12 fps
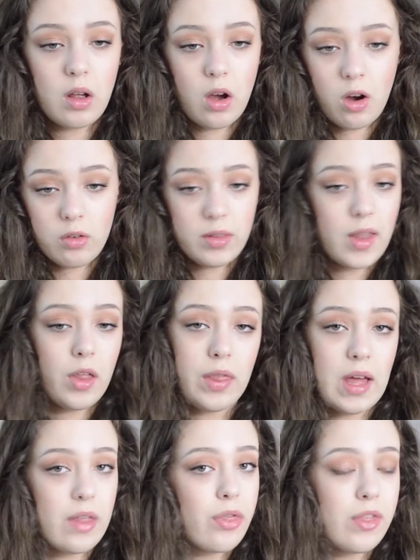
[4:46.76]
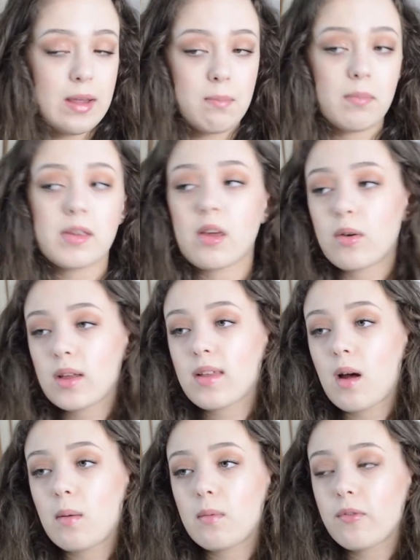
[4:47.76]
that theme. So
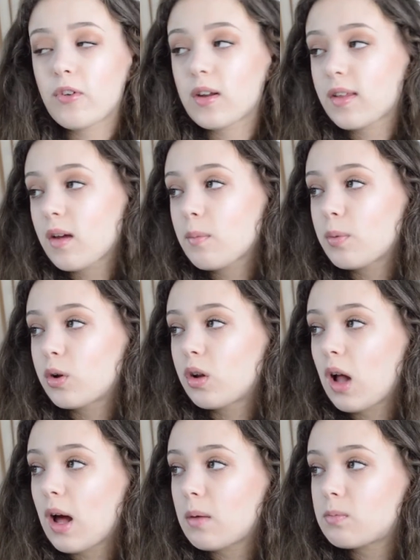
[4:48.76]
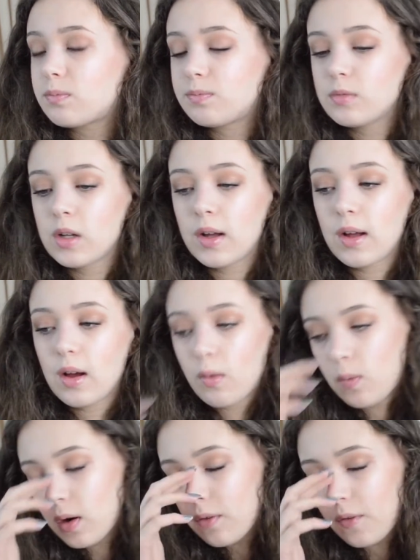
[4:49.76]
for example,
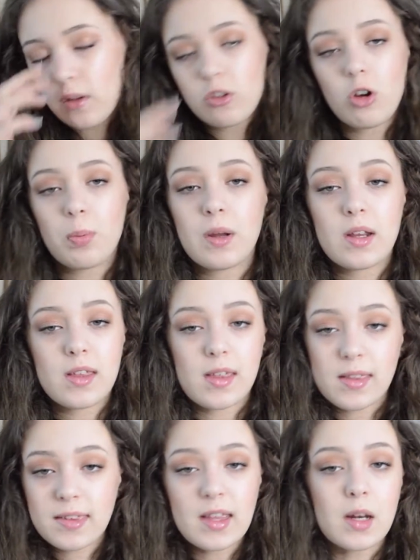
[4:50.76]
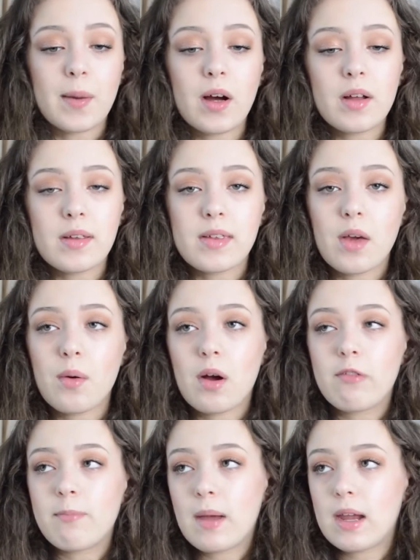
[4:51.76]
one of our topics is cinema, so
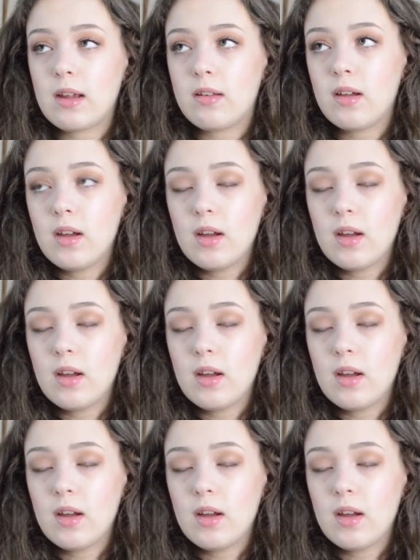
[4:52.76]
I've made